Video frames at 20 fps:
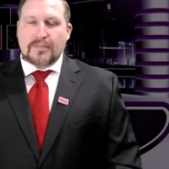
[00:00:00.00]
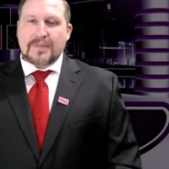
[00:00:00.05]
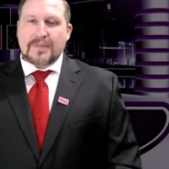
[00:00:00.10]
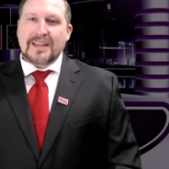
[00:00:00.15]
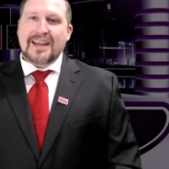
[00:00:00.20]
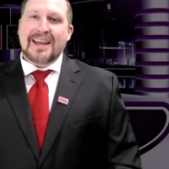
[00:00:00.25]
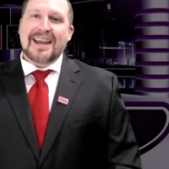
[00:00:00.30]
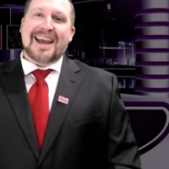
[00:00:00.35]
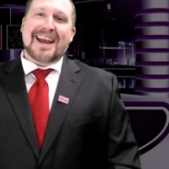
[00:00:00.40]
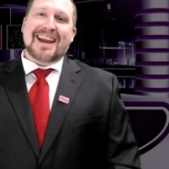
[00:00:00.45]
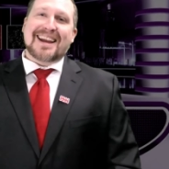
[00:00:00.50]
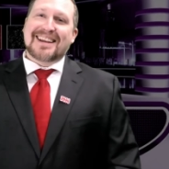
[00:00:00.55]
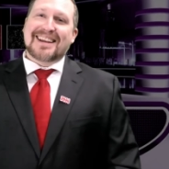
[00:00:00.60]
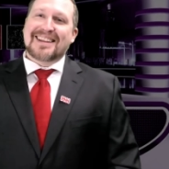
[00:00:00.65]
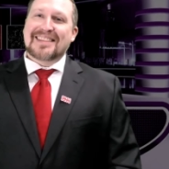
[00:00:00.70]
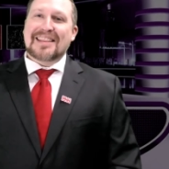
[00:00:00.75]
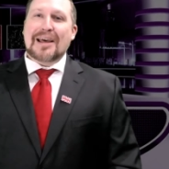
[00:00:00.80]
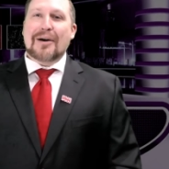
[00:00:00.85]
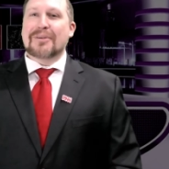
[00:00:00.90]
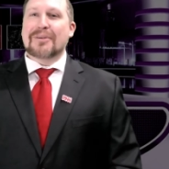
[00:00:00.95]
Hey,
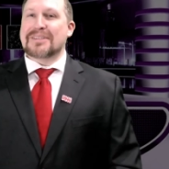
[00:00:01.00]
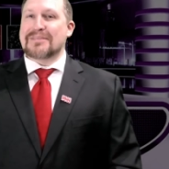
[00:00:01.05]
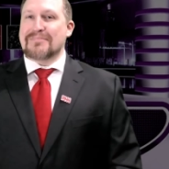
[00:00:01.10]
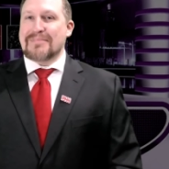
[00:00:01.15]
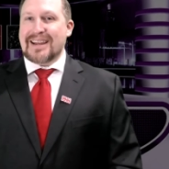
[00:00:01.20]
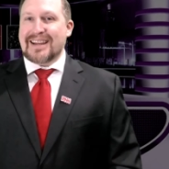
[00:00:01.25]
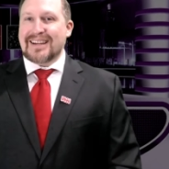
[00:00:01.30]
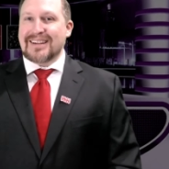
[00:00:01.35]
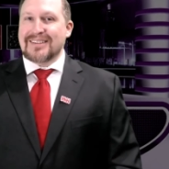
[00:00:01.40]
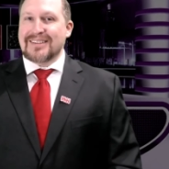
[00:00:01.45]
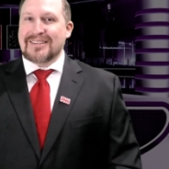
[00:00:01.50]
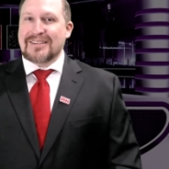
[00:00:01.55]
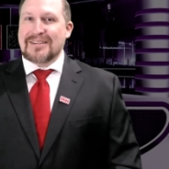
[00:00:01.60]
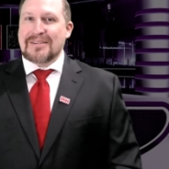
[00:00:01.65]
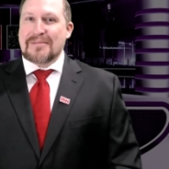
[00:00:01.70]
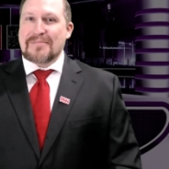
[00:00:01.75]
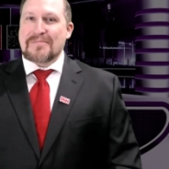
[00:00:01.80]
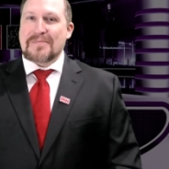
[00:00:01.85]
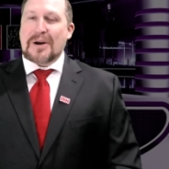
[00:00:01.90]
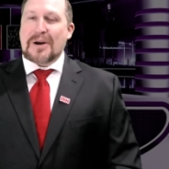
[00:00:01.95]
that wasn't me.
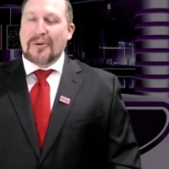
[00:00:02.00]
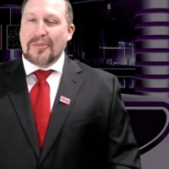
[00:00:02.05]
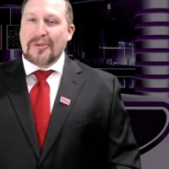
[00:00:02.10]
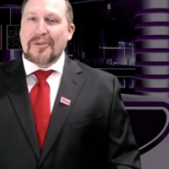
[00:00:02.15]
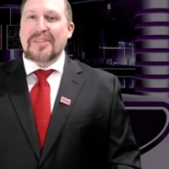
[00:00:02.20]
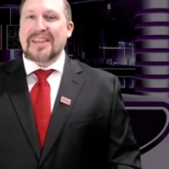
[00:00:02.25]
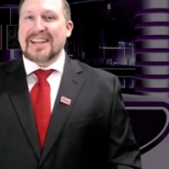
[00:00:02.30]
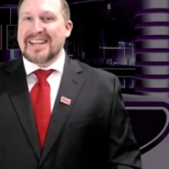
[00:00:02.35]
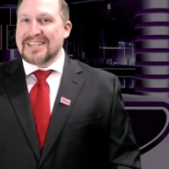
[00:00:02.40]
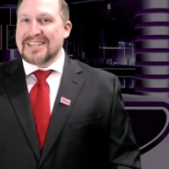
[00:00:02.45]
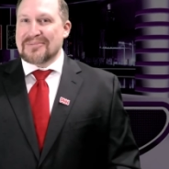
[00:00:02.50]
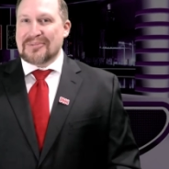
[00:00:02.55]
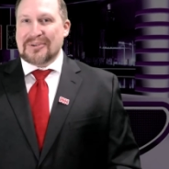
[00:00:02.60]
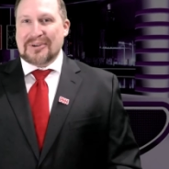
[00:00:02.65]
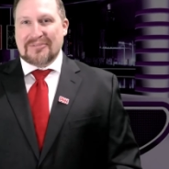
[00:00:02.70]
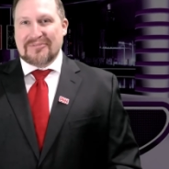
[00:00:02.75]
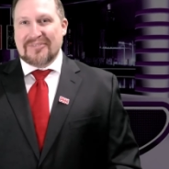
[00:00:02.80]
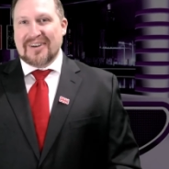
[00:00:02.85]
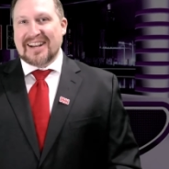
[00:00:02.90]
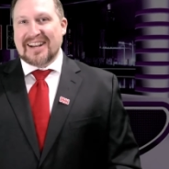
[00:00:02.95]
Although that is really
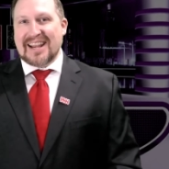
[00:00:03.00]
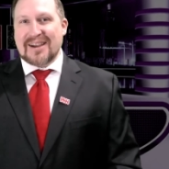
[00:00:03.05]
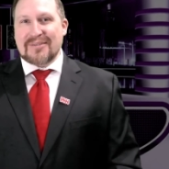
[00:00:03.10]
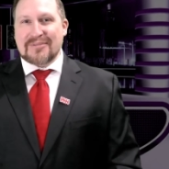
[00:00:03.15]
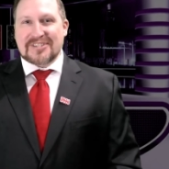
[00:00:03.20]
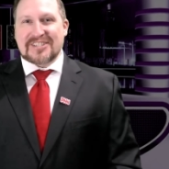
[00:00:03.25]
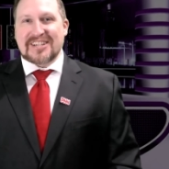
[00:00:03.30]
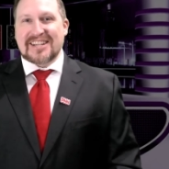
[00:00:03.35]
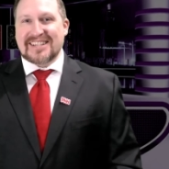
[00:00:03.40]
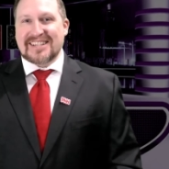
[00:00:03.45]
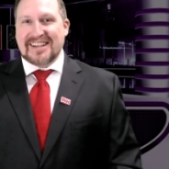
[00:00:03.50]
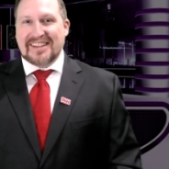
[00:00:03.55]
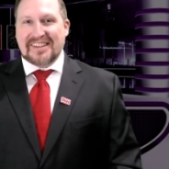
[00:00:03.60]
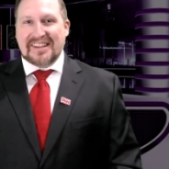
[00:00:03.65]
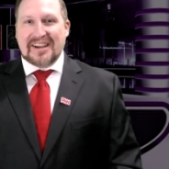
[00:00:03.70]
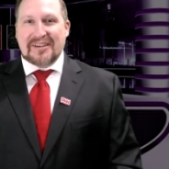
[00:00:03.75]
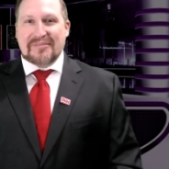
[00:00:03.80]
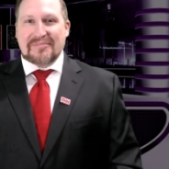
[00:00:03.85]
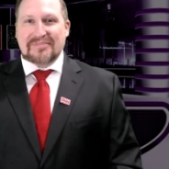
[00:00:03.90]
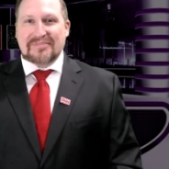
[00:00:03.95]
funny. I wish I had done that.